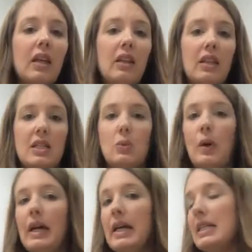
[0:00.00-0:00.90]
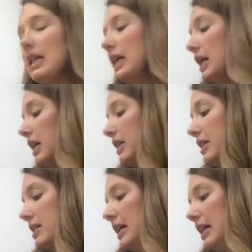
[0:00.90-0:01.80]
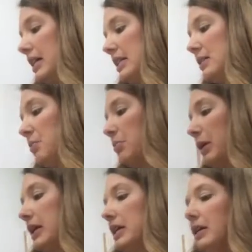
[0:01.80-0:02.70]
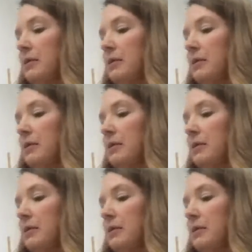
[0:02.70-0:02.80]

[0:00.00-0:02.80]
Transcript: and this weight, this size, but